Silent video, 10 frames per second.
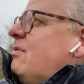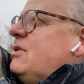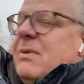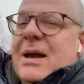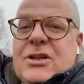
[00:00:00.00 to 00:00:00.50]

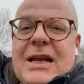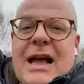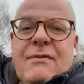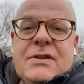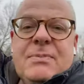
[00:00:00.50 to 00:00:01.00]
So actually
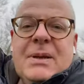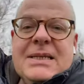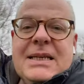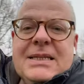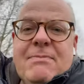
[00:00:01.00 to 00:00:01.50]
our
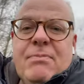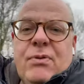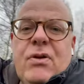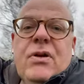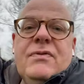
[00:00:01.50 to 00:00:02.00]
visibility has
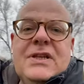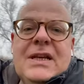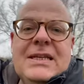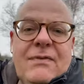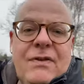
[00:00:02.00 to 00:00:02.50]
improved
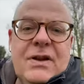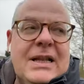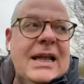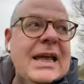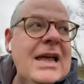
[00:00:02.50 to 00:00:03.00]

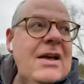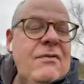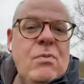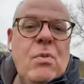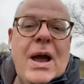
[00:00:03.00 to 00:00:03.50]
significantly
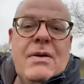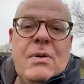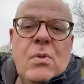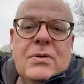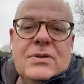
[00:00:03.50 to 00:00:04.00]
from where it
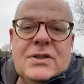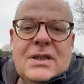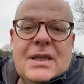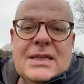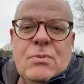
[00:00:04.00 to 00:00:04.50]
was
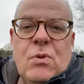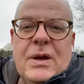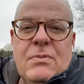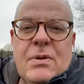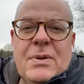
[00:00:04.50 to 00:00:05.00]
this
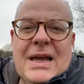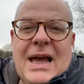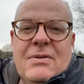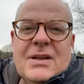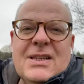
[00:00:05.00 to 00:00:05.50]
morning. We were
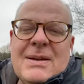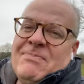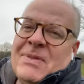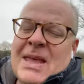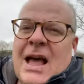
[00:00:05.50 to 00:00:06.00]
down at
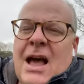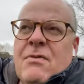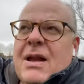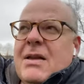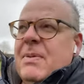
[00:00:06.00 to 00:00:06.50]

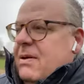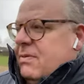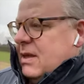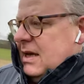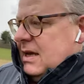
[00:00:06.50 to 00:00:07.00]
around about
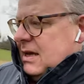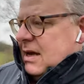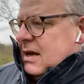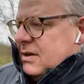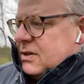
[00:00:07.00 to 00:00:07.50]

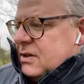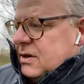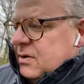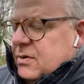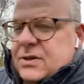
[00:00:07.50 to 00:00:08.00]
the
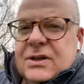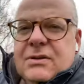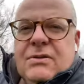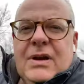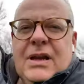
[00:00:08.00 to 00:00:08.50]
2 to
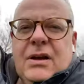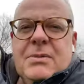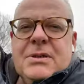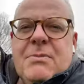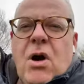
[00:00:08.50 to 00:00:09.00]
3
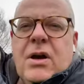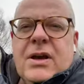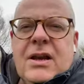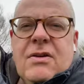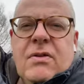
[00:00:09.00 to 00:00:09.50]
kilometre mark
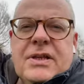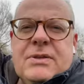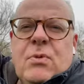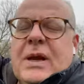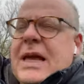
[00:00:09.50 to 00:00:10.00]
earlier on this
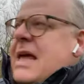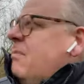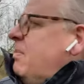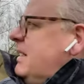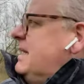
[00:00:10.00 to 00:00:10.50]
morning,
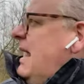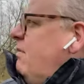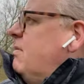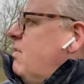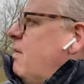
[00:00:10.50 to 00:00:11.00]
but it's now
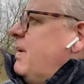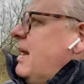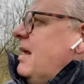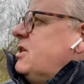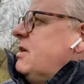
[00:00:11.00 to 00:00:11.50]
come up, and
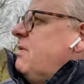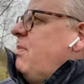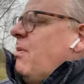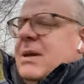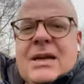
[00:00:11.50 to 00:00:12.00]
actually we're
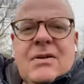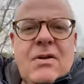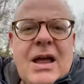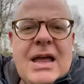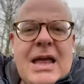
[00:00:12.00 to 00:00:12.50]
probably
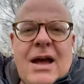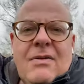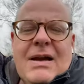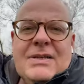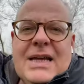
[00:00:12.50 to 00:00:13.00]
near
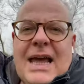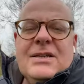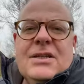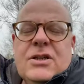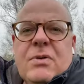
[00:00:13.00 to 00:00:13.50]
around 10
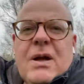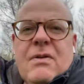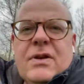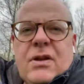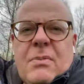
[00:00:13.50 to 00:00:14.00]
to
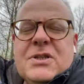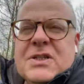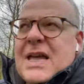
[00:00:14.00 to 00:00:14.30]
12 kilometres.